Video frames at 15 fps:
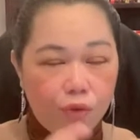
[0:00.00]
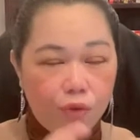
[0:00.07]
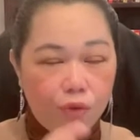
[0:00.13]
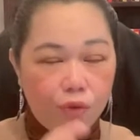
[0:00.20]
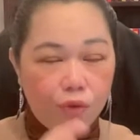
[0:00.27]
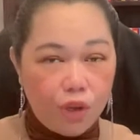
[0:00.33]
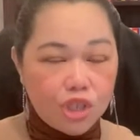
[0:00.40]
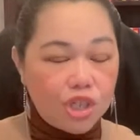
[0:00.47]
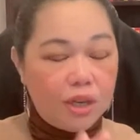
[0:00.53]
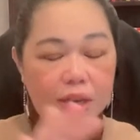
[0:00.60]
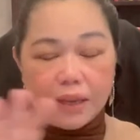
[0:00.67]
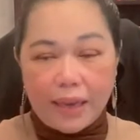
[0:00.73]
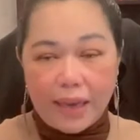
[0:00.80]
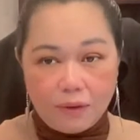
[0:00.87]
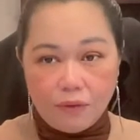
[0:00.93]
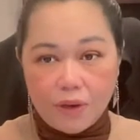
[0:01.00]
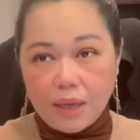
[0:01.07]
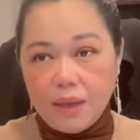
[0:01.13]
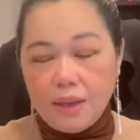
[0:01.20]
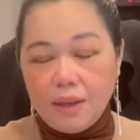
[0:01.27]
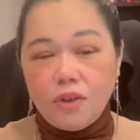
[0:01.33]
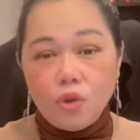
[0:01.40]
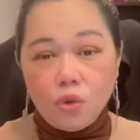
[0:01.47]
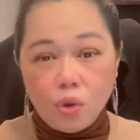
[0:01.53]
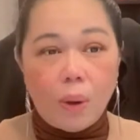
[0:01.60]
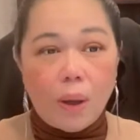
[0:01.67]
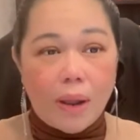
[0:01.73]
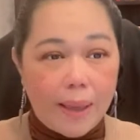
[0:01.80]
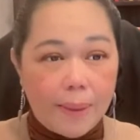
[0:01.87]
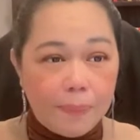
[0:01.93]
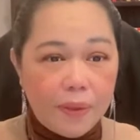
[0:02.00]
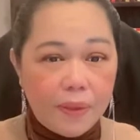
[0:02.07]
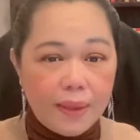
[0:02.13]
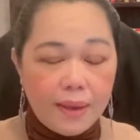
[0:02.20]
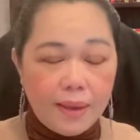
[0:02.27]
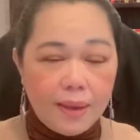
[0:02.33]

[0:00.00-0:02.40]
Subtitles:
reach, can already. You know what happened?